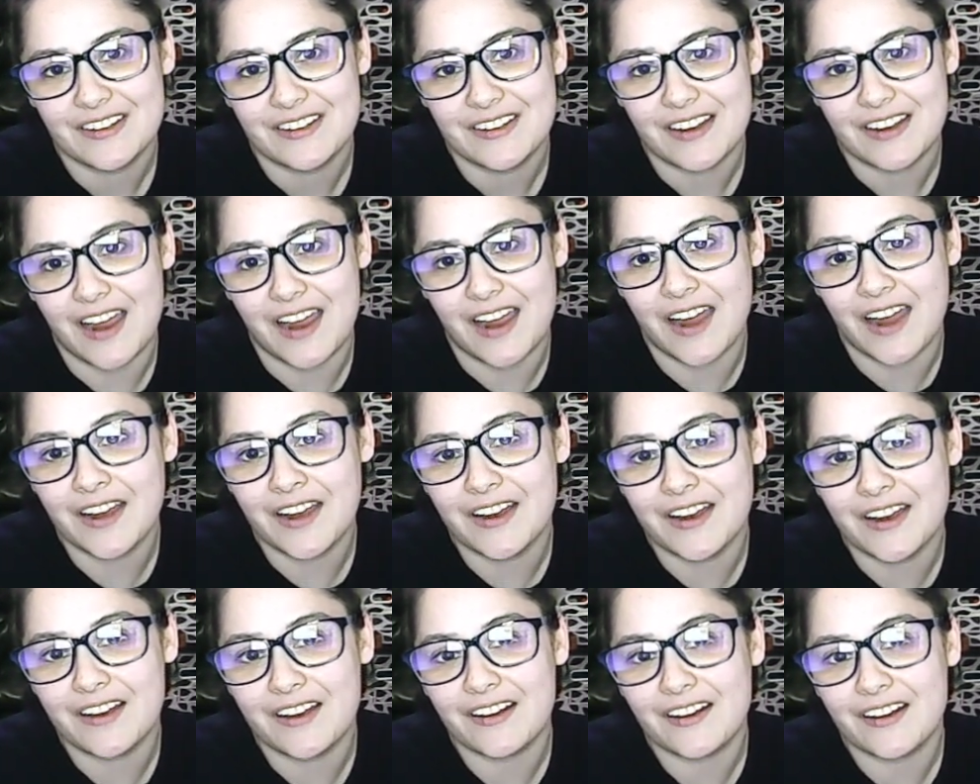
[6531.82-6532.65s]

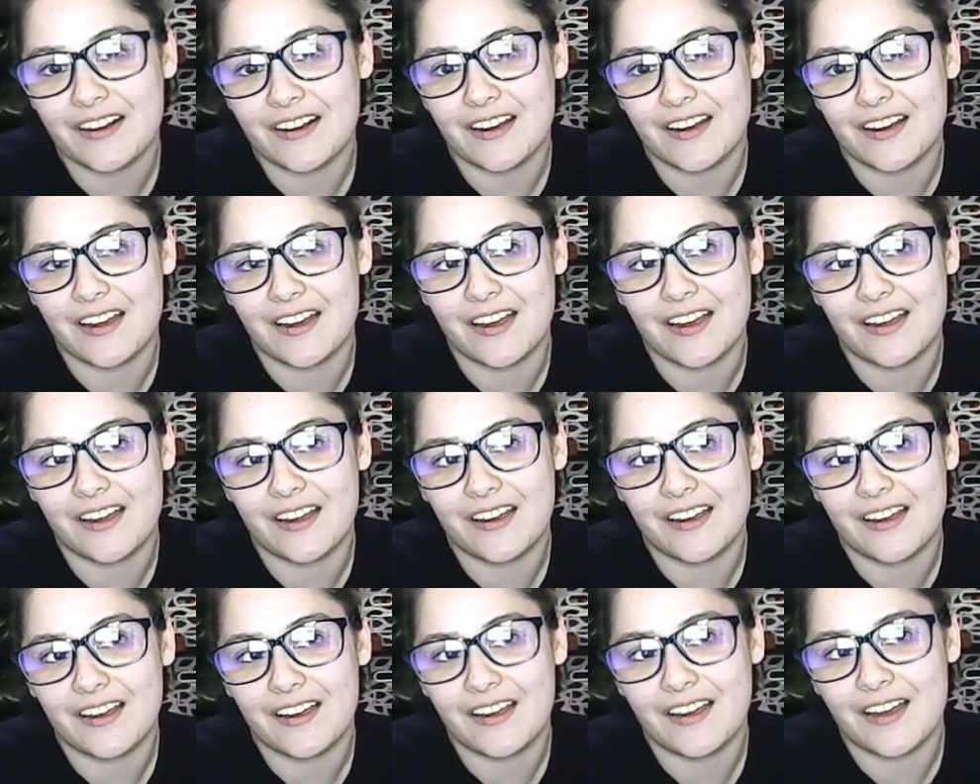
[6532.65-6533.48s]

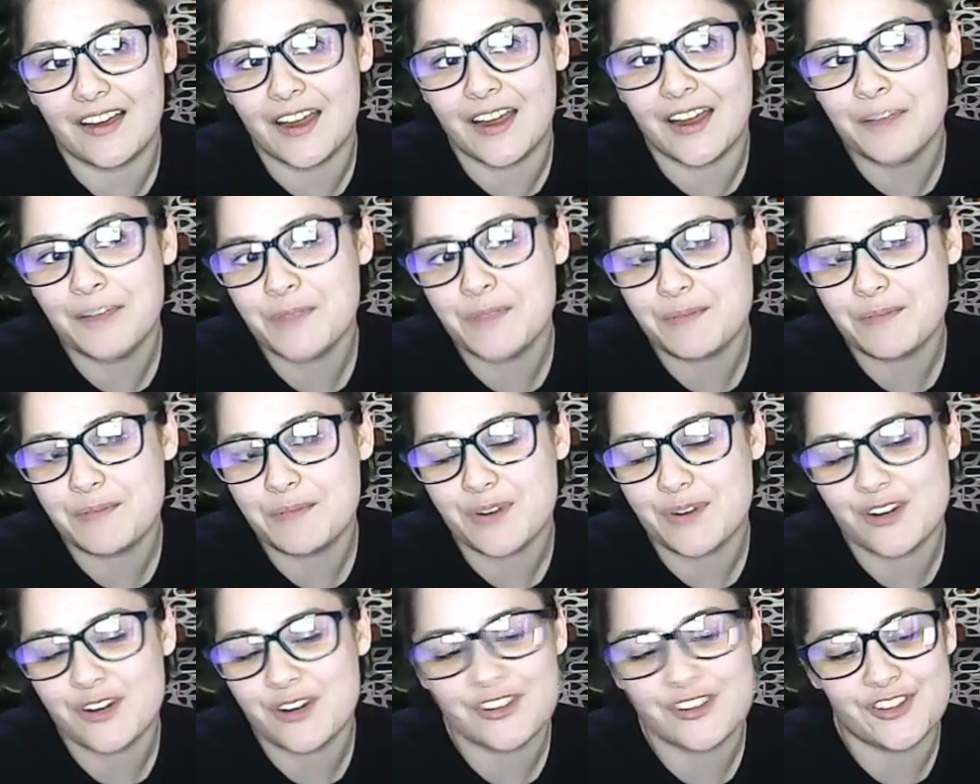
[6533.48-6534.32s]
I'm the
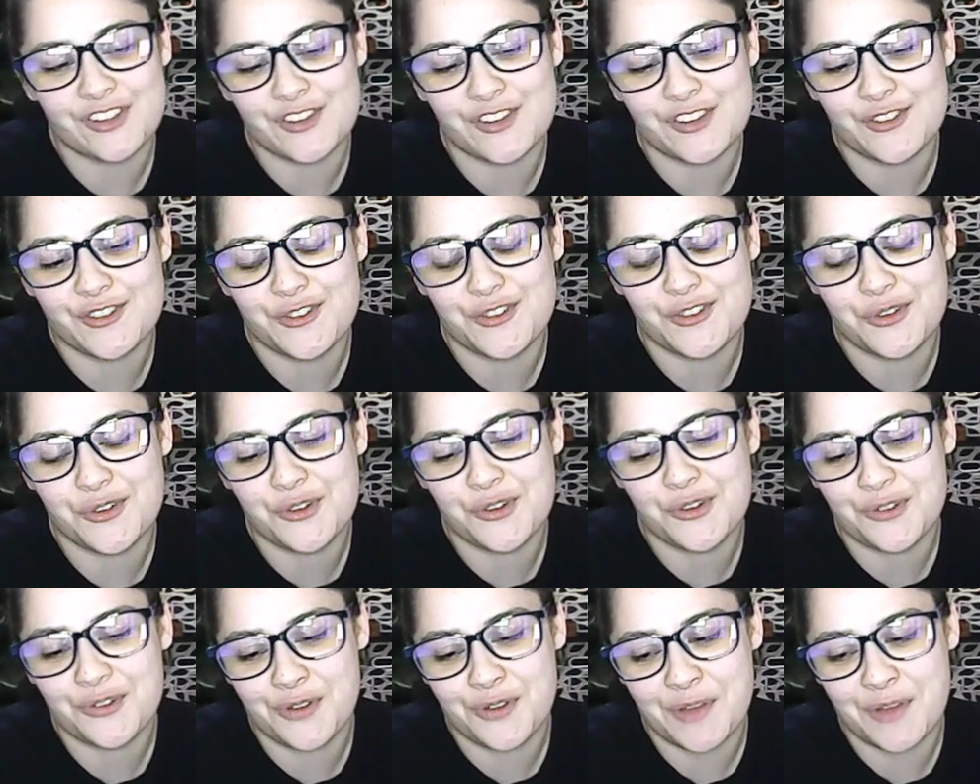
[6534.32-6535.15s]
person who
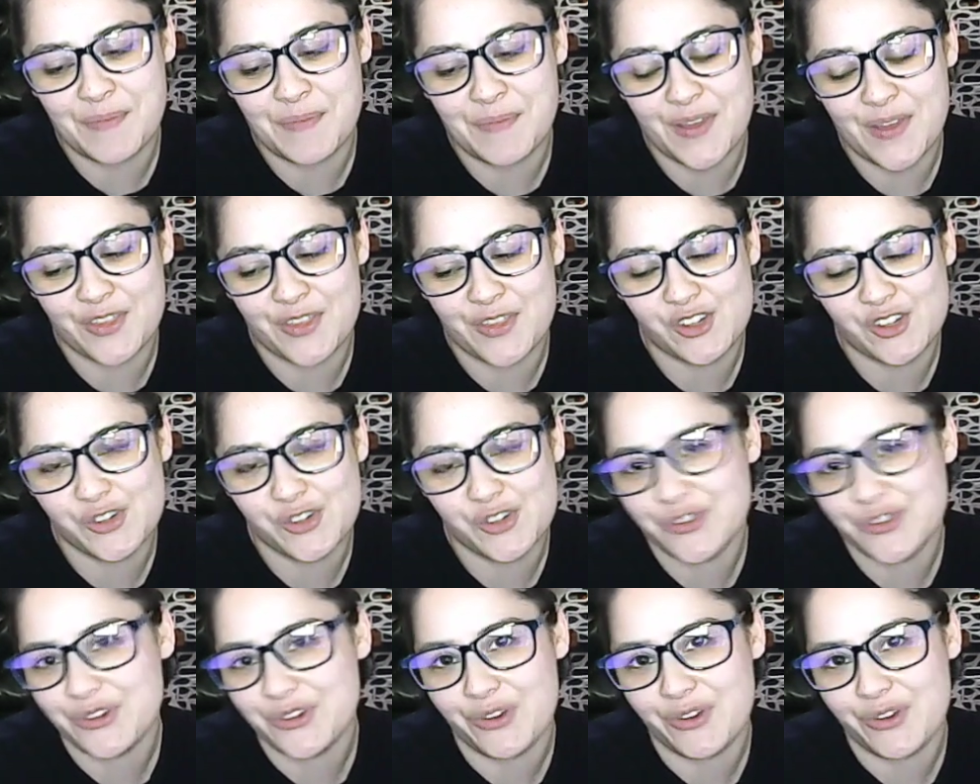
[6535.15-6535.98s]
grew up on the
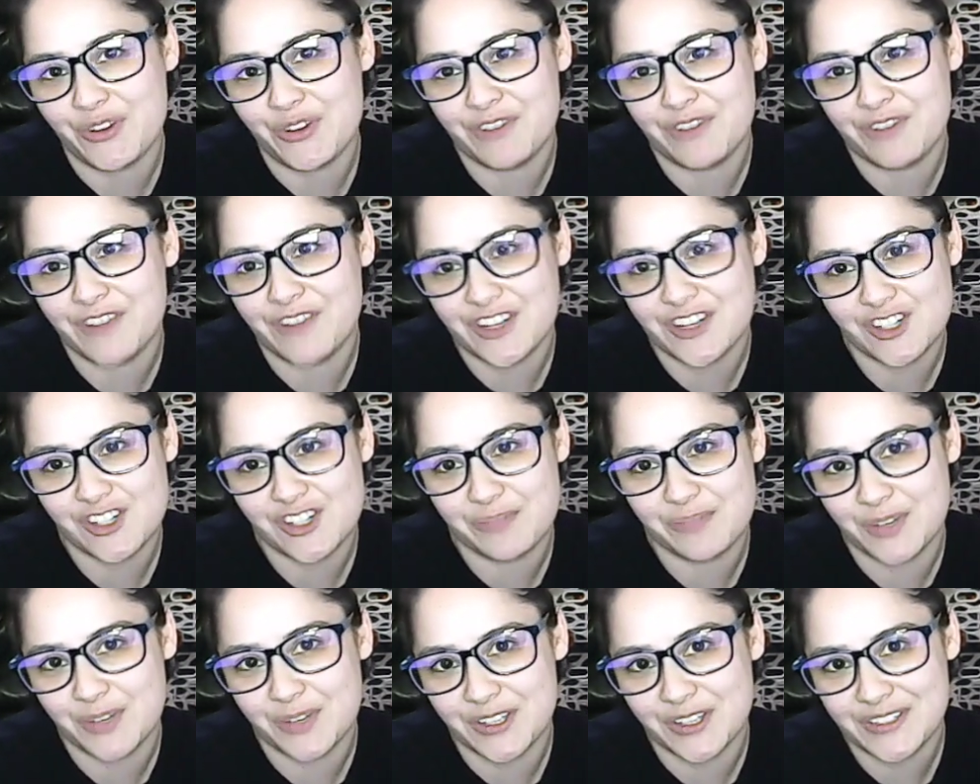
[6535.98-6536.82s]
Choose Your Own Adventure
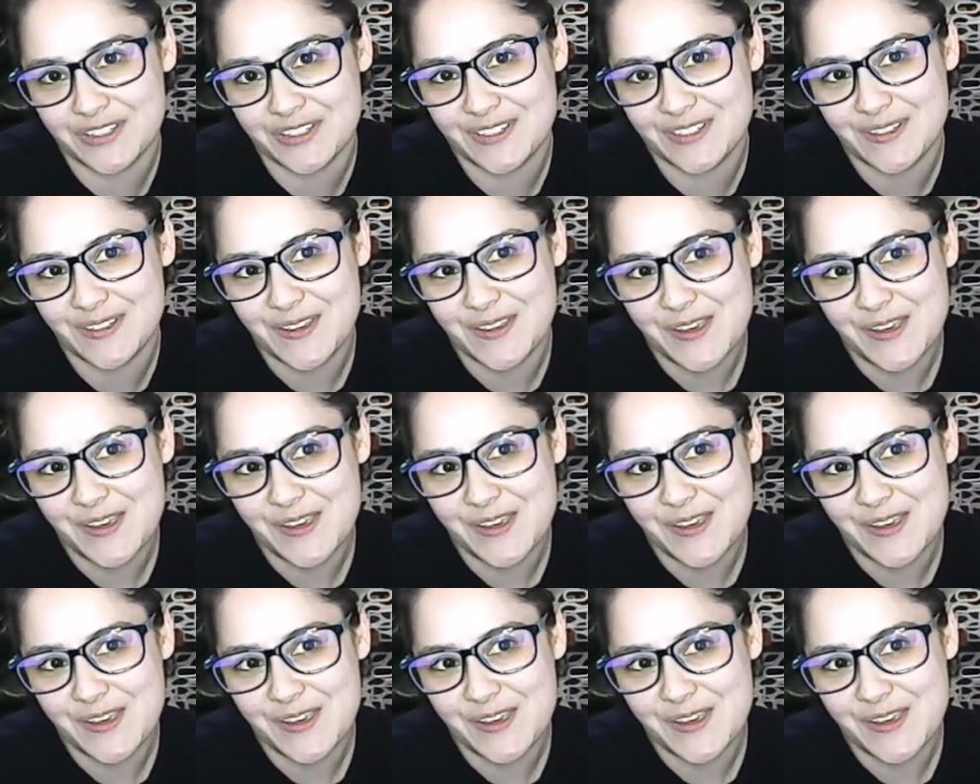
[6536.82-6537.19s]
books,